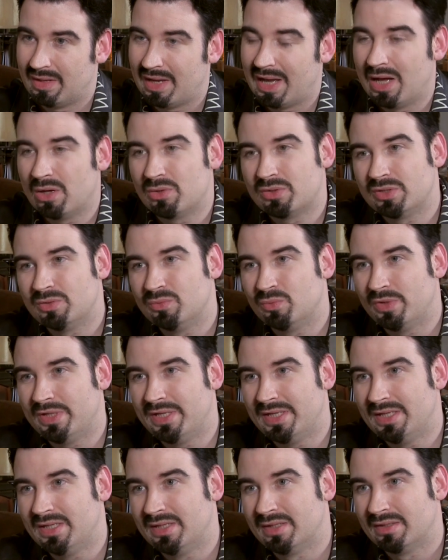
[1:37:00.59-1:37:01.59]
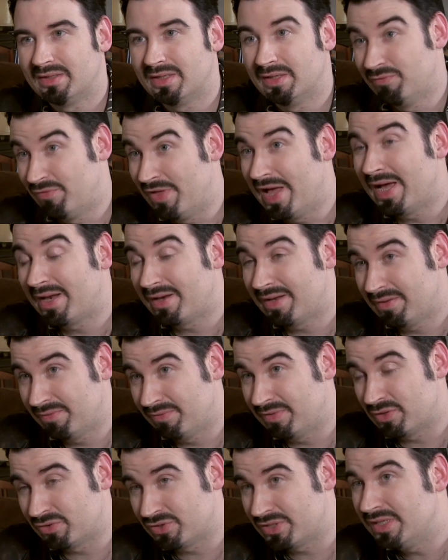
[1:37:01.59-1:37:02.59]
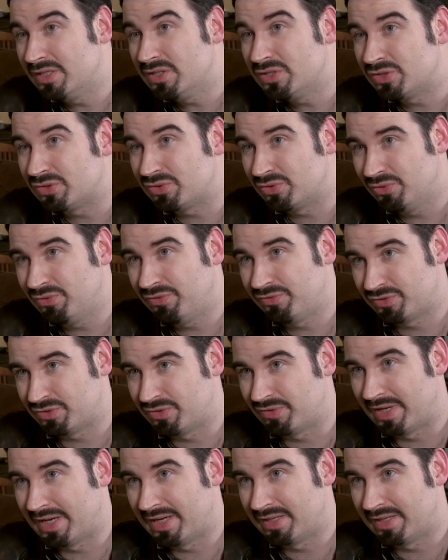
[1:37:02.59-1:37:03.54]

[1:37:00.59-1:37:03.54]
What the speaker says: How can we, if there's any truth to